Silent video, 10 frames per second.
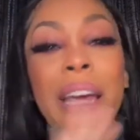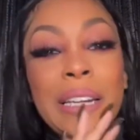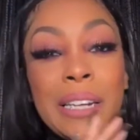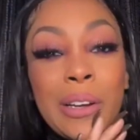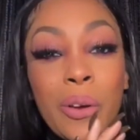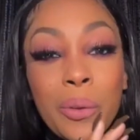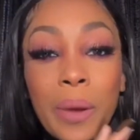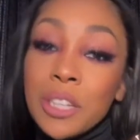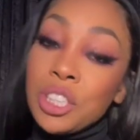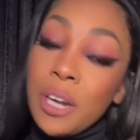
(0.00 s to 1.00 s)
that didn't go the
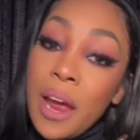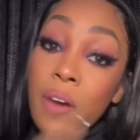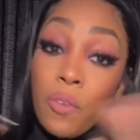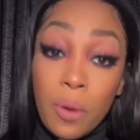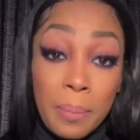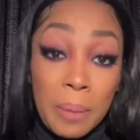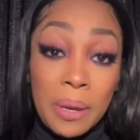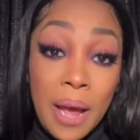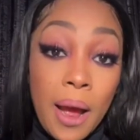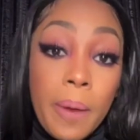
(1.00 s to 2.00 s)
way it should have, or
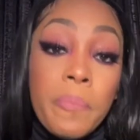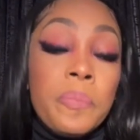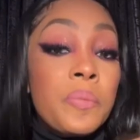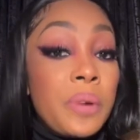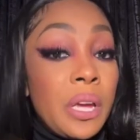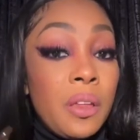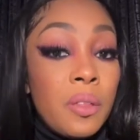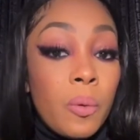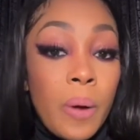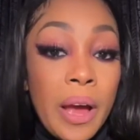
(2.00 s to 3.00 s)
maybe not. But
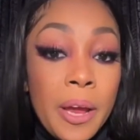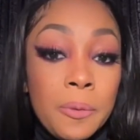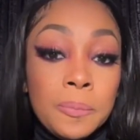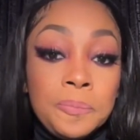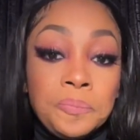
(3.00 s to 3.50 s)
either way,